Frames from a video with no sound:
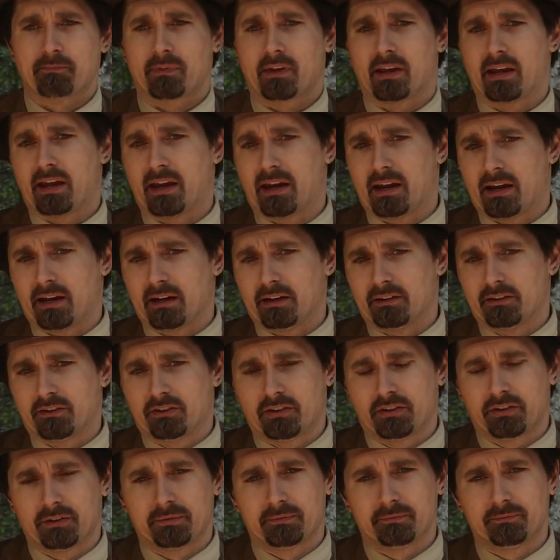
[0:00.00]
and
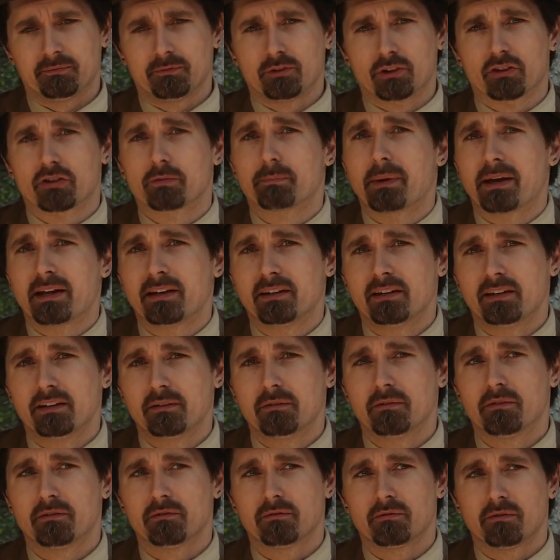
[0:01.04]
you're
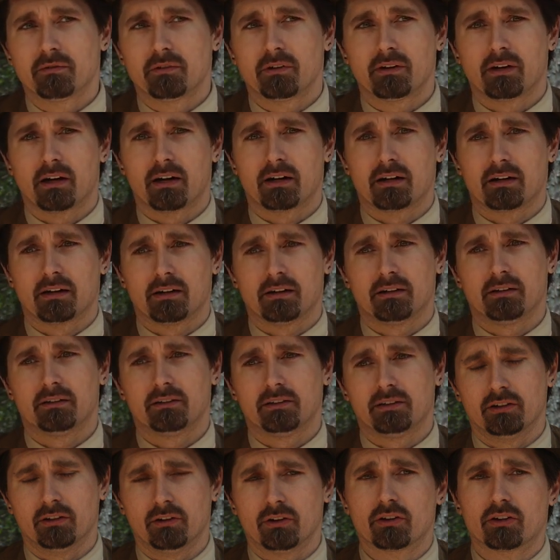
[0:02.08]
spending, a
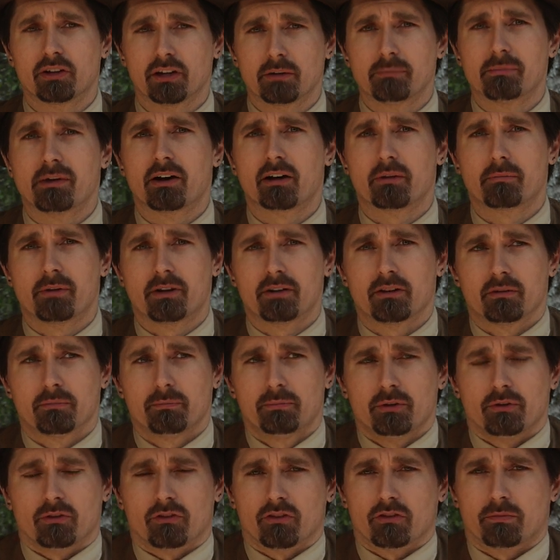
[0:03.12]
good amount of money on boots.